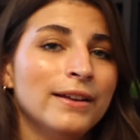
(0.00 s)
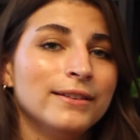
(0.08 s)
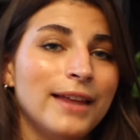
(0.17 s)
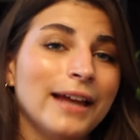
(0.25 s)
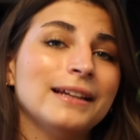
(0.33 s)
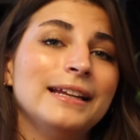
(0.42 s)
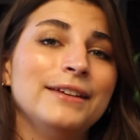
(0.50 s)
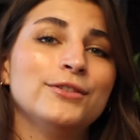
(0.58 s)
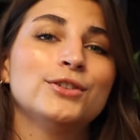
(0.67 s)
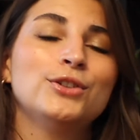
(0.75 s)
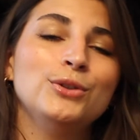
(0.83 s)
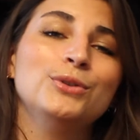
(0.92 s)
That
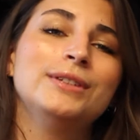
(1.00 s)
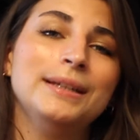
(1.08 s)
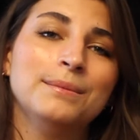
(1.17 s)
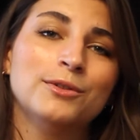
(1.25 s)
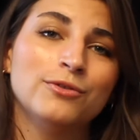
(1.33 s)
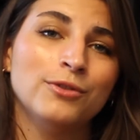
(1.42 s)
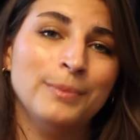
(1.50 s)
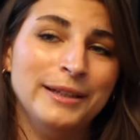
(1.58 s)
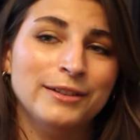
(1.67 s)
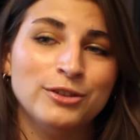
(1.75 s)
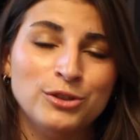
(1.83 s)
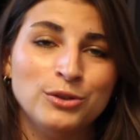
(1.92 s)
leaves two teams for me
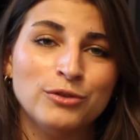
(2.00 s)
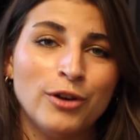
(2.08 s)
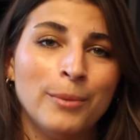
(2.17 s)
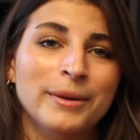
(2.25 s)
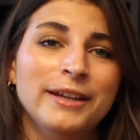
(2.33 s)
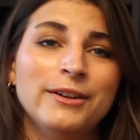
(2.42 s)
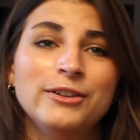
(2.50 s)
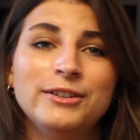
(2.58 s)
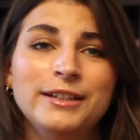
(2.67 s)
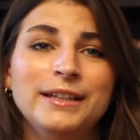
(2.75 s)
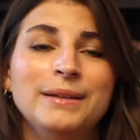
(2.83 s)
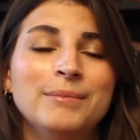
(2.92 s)
to choose from, either
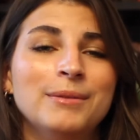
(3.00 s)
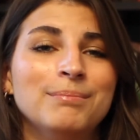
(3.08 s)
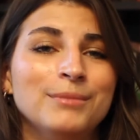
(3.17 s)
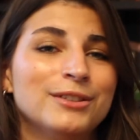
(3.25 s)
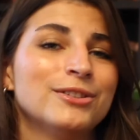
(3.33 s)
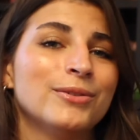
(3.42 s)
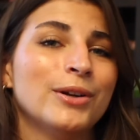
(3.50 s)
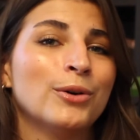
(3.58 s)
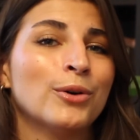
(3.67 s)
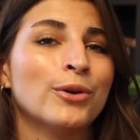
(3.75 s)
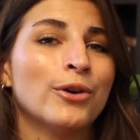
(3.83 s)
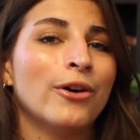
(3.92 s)
team mystery,
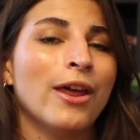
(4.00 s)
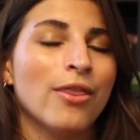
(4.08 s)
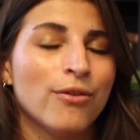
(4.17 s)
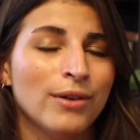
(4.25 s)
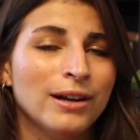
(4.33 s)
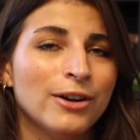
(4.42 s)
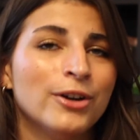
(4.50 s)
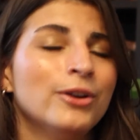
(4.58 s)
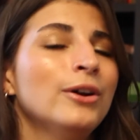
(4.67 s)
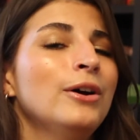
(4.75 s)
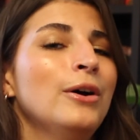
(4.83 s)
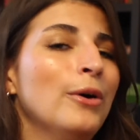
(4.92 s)
horror, and
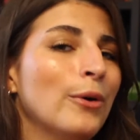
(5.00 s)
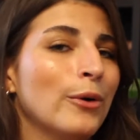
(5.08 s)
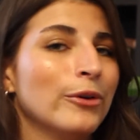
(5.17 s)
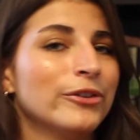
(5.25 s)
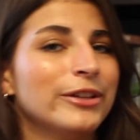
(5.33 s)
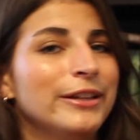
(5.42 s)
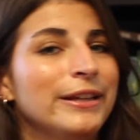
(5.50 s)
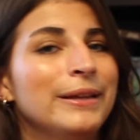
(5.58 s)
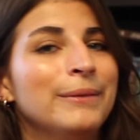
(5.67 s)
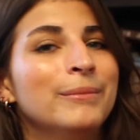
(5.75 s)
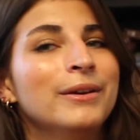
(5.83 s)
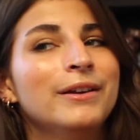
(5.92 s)
thriller, or
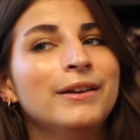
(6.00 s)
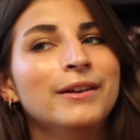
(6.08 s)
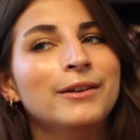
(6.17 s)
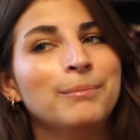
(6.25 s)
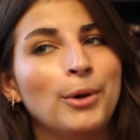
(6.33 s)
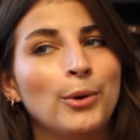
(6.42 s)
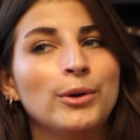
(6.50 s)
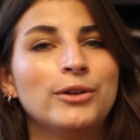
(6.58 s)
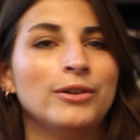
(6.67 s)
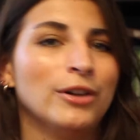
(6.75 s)
team poetry